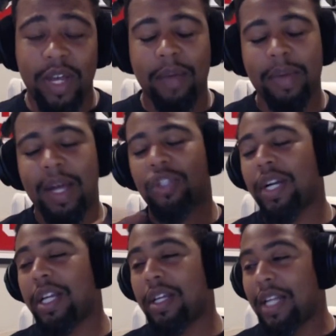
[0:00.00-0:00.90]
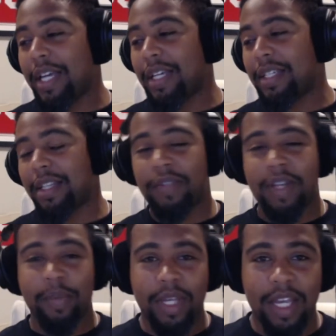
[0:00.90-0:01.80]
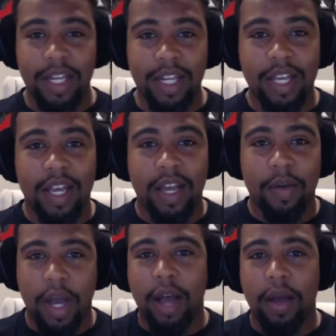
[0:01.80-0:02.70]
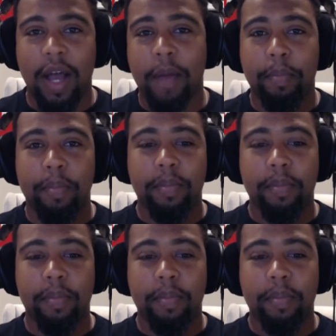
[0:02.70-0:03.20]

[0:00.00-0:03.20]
I'm not trying to, like, self-deprecate. I